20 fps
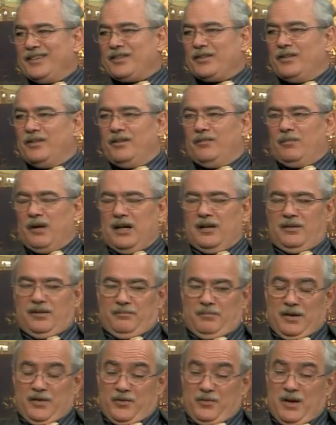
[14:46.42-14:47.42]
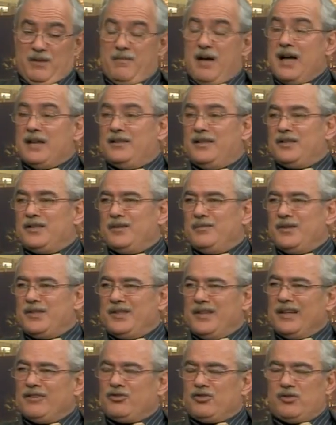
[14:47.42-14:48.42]
So, by the way, Mahdism
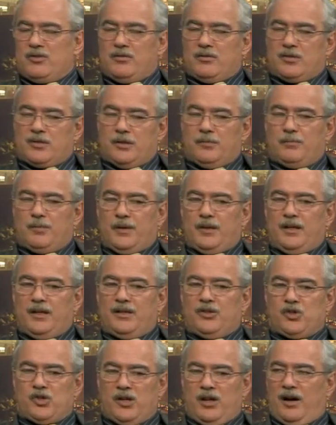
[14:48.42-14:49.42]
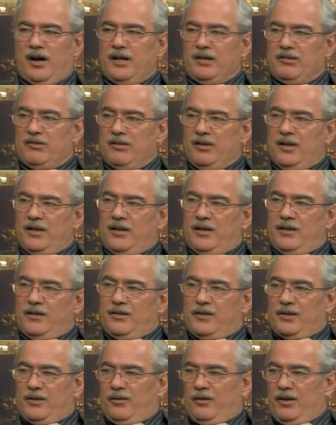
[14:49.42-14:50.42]
is not simply a Shiite
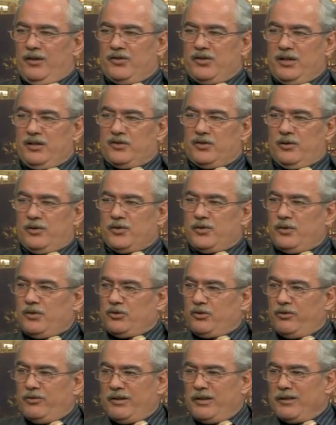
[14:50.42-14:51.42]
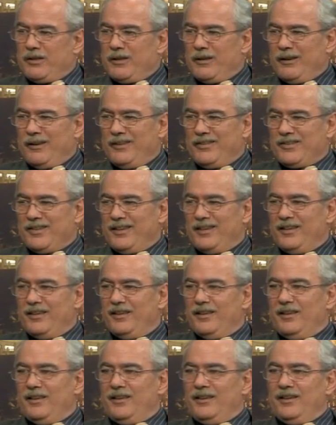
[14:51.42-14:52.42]
theology; it's also a Sunni theology.
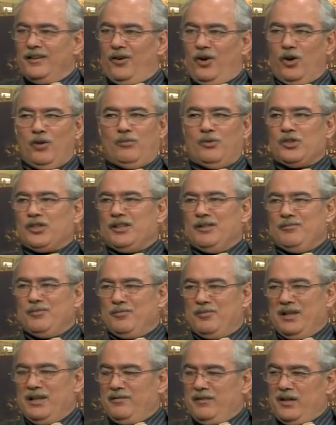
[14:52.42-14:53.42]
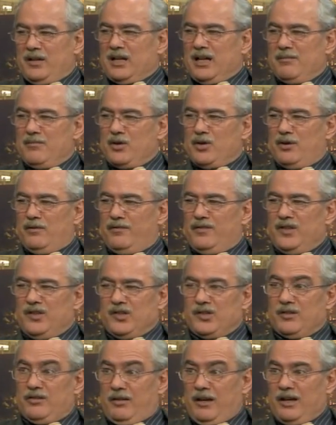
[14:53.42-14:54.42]
All Muslims believe in the coming of
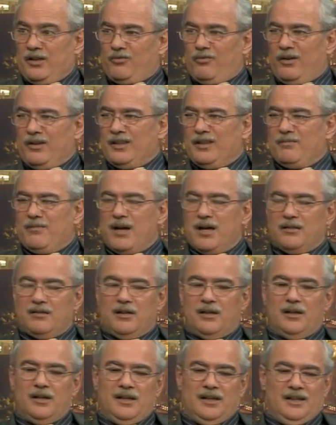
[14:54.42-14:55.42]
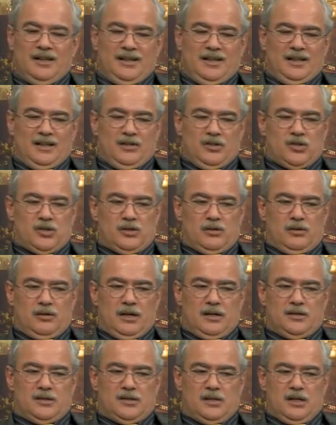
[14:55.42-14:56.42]
this great one, the Mahdi. And so,
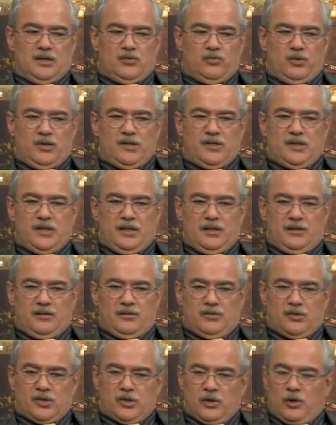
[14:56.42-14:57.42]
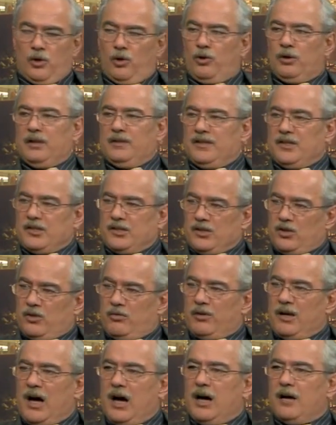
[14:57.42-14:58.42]
as we've seen slowly this
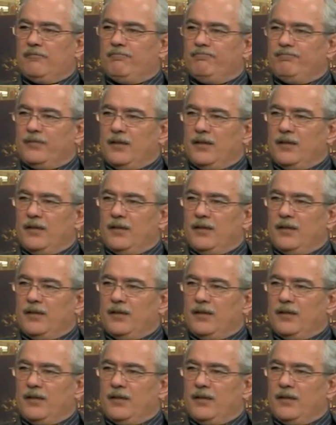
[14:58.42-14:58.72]
going on,